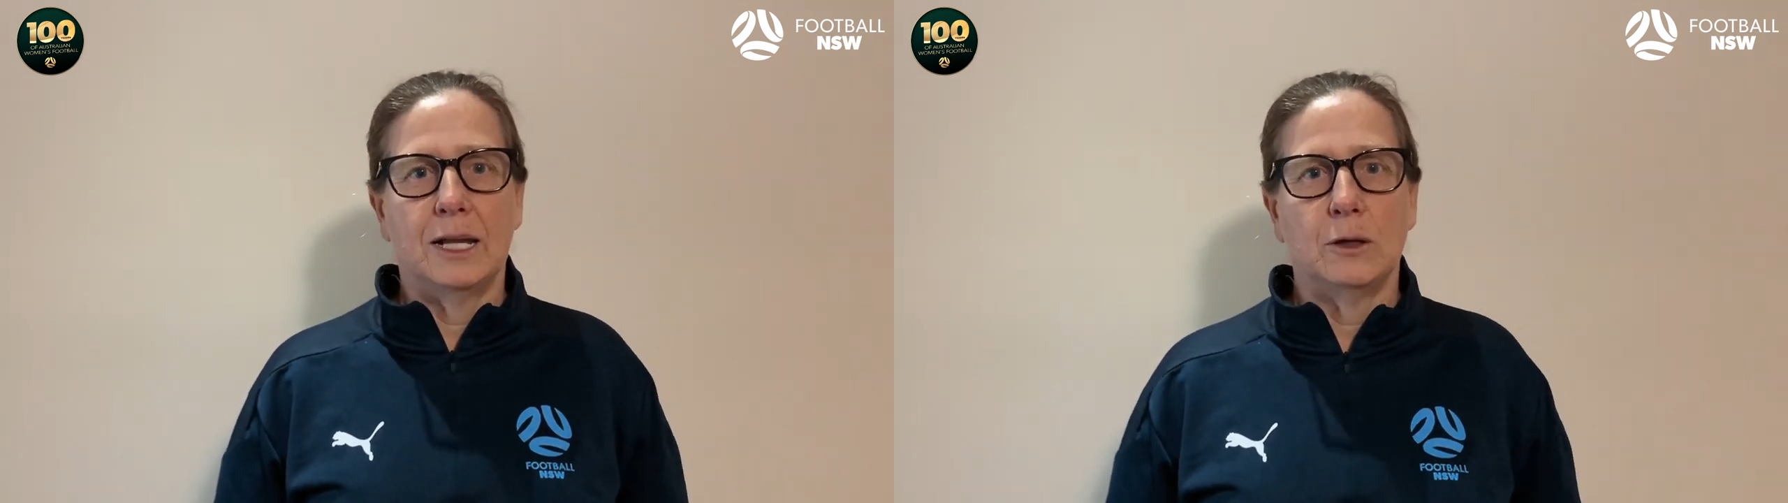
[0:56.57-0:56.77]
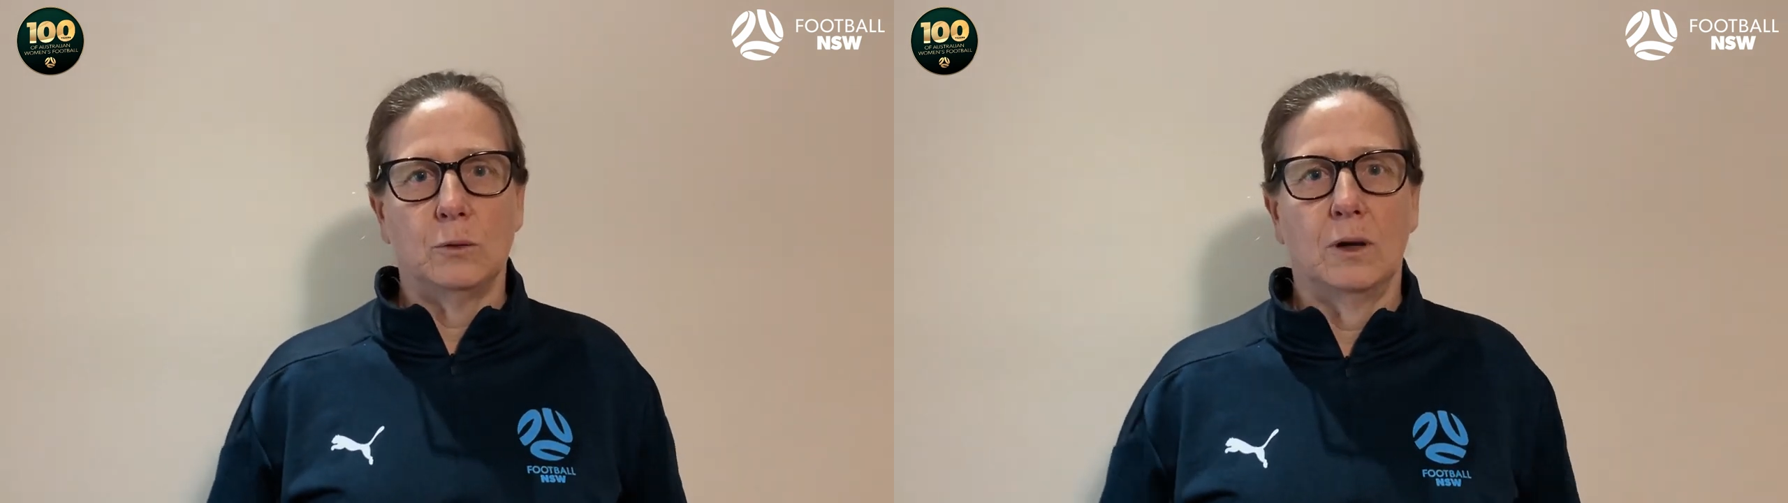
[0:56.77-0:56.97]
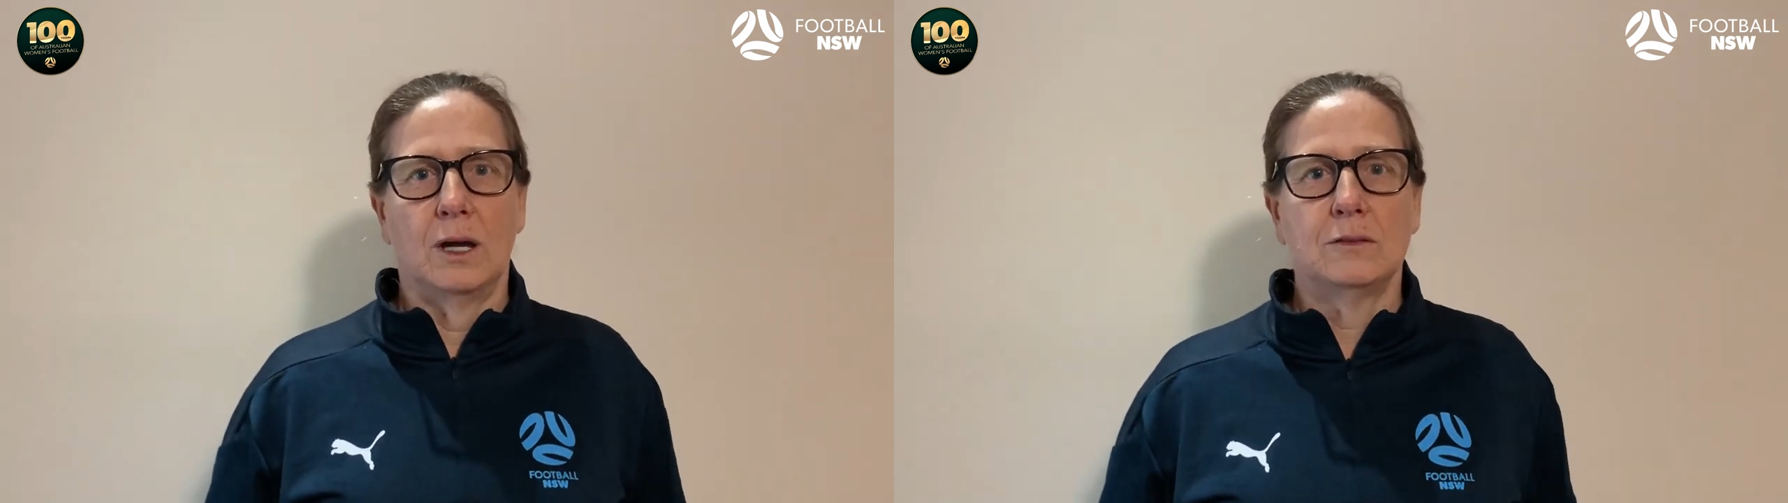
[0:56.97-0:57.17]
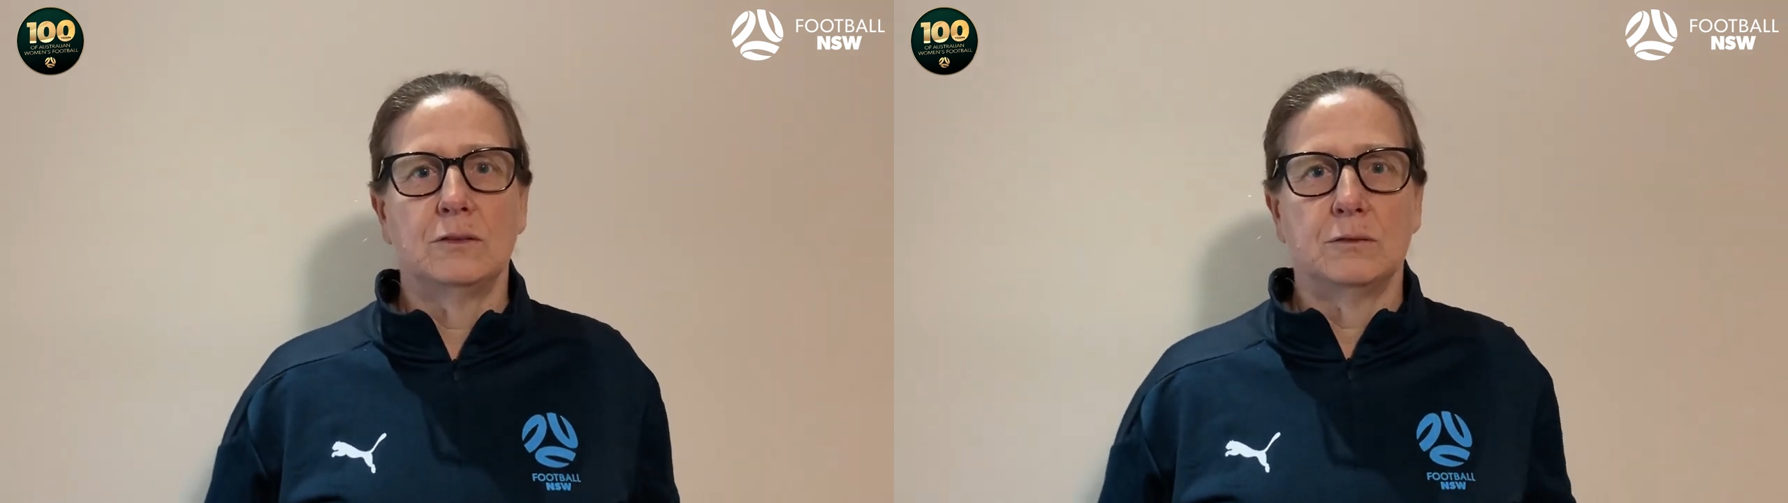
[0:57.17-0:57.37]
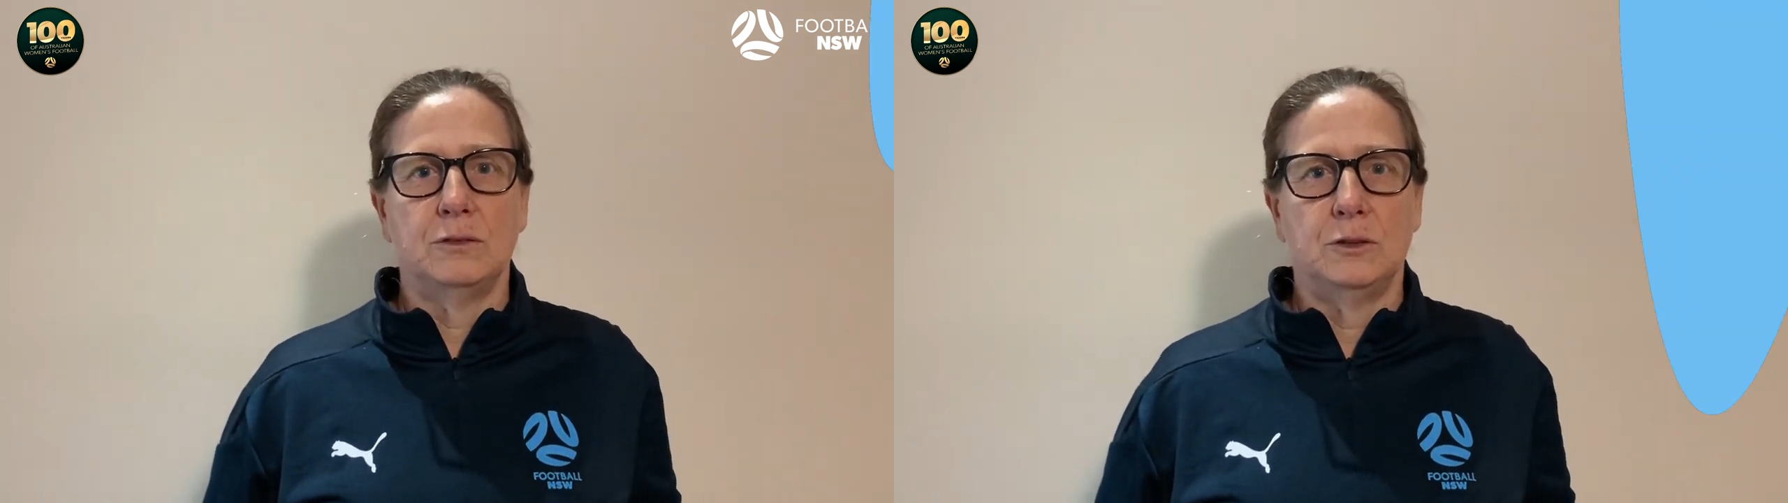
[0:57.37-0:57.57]
and a good luck
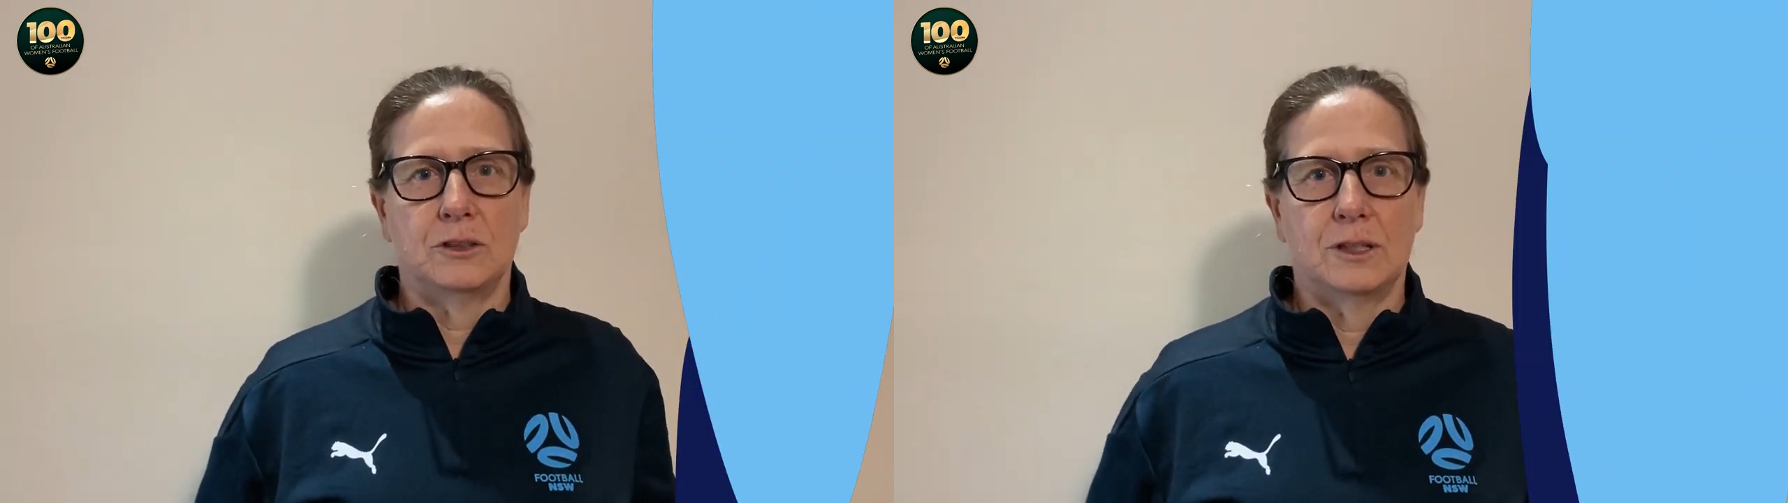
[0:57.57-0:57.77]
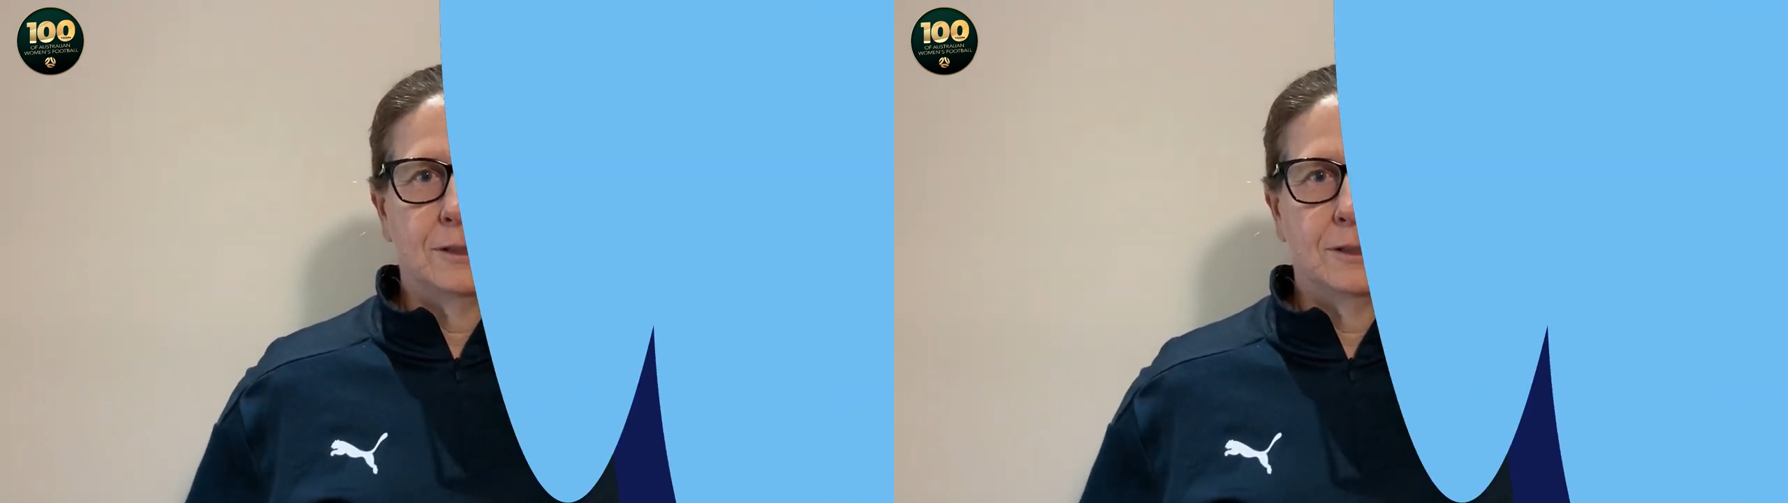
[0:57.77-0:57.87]
to the future.